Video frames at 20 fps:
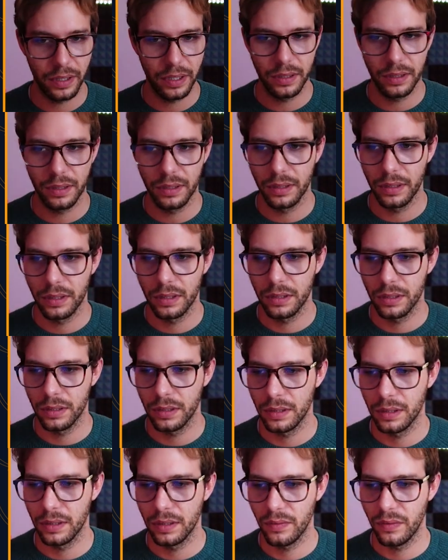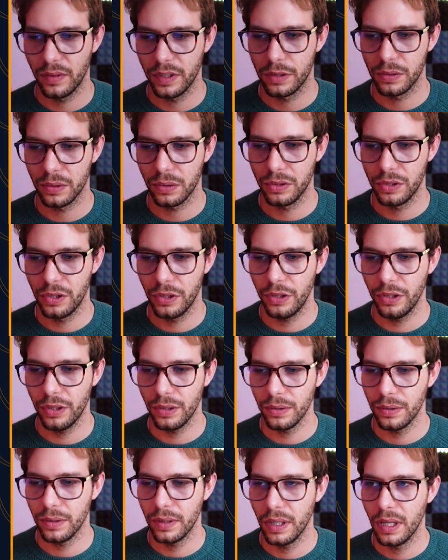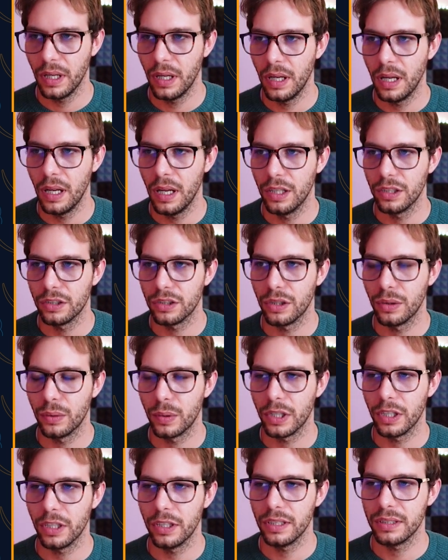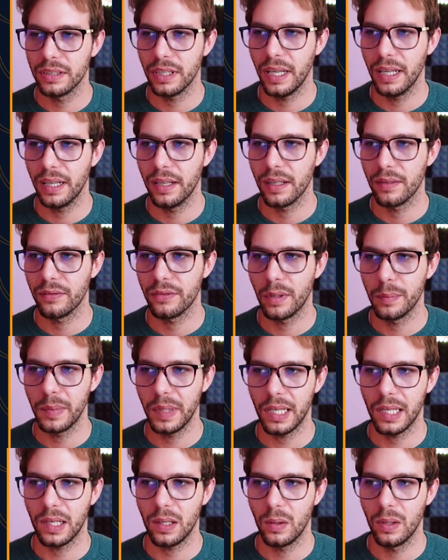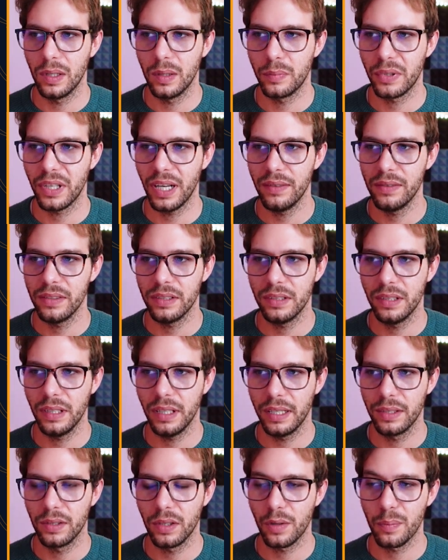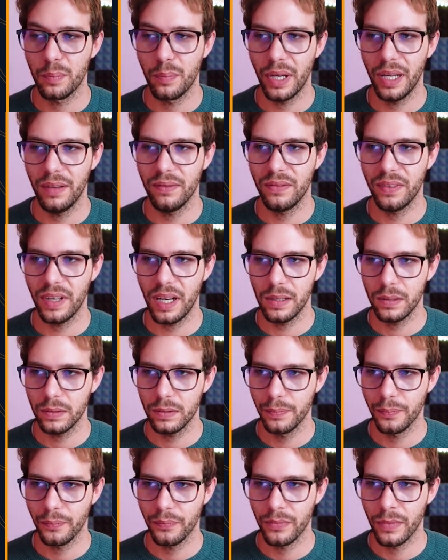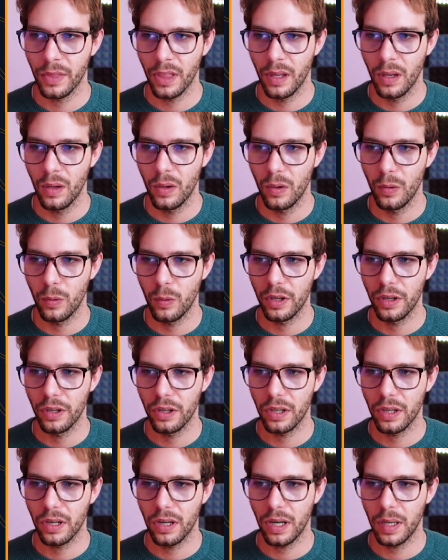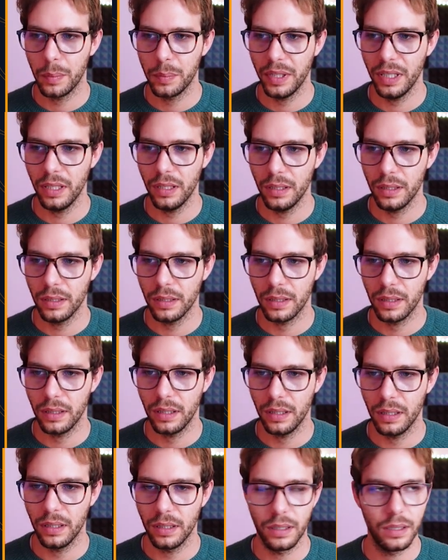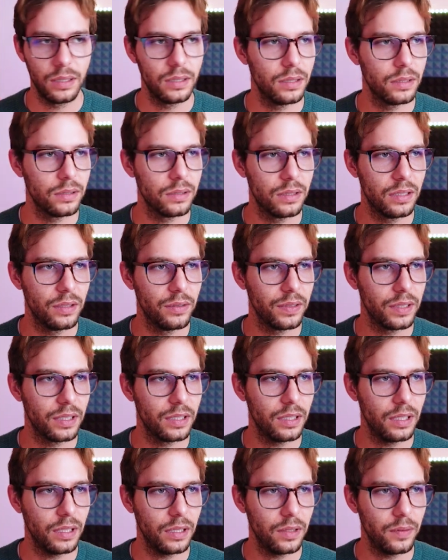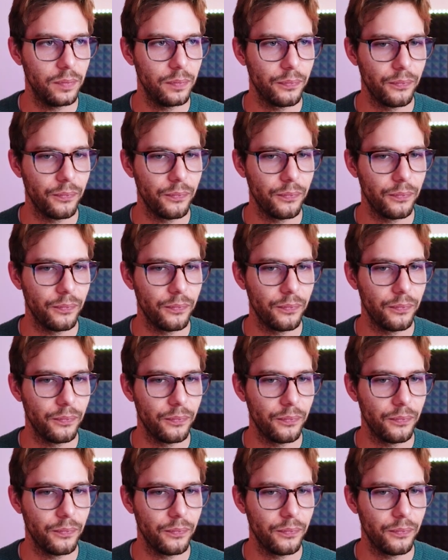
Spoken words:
in Visual Studio. So you're going to take from our private ca.pem file, we're going to copy the certificate here,